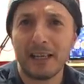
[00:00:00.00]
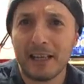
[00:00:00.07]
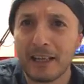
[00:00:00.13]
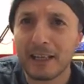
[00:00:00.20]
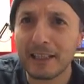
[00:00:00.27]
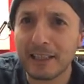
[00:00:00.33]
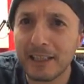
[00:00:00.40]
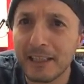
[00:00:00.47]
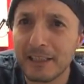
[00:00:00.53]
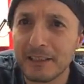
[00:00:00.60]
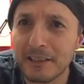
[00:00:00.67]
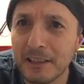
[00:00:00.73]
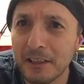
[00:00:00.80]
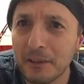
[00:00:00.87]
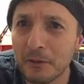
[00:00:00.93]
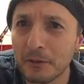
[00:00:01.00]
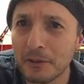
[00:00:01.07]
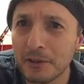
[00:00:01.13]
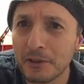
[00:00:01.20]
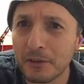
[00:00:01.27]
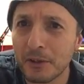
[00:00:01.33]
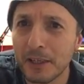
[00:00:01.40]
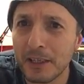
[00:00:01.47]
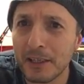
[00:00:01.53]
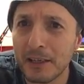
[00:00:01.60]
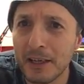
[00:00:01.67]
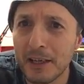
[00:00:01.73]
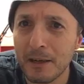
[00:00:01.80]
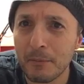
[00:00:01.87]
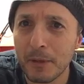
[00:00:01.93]
I can't see it on the screen
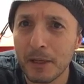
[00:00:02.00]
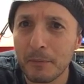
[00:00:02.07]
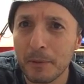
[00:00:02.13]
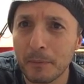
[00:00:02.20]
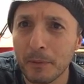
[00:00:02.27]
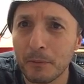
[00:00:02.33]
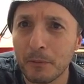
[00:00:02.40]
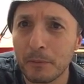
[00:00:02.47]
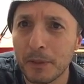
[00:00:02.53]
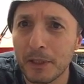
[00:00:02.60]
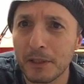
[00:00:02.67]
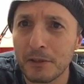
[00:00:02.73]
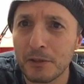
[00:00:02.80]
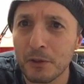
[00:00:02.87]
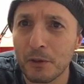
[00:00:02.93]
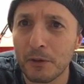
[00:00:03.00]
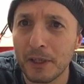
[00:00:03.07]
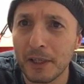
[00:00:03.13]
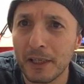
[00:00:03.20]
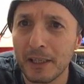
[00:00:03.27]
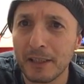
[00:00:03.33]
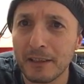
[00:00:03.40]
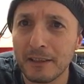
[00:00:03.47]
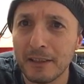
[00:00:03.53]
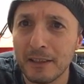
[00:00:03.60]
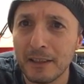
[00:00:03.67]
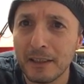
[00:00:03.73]
how many people will be joining in,